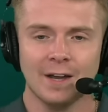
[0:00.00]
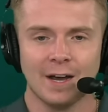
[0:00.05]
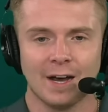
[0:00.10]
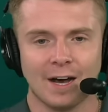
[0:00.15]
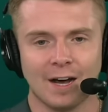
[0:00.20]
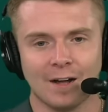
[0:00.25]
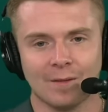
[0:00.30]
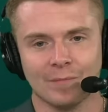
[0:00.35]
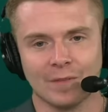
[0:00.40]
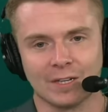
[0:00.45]

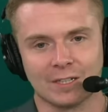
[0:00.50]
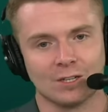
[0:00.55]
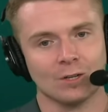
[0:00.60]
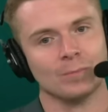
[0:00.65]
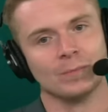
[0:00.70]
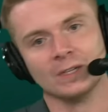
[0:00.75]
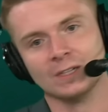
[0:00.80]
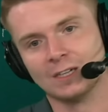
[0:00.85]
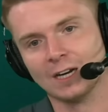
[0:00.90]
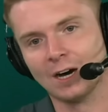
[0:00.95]
that could
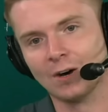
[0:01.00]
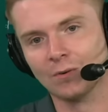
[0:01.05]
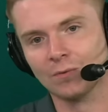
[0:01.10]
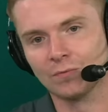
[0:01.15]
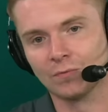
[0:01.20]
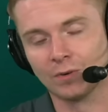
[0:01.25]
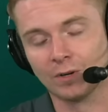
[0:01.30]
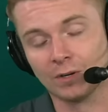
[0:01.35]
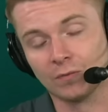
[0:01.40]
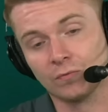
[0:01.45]
be dealt
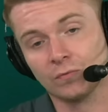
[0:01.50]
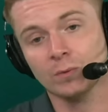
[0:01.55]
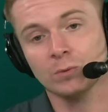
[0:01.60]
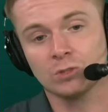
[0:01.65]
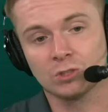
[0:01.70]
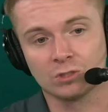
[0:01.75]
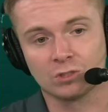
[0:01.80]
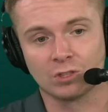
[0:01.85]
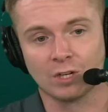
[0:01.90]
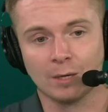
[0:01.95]
for a
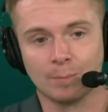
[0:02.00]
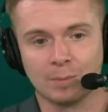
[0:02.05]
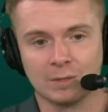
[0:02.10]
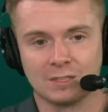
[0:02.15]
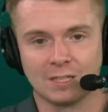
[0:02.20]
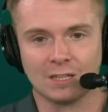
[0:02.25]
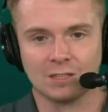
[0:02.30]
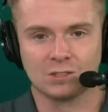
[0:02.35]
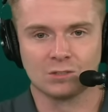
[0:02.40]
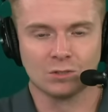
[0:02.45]
future trade
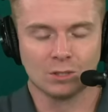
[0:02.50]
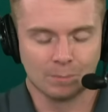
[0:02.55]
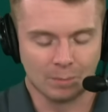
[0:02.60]
potentially.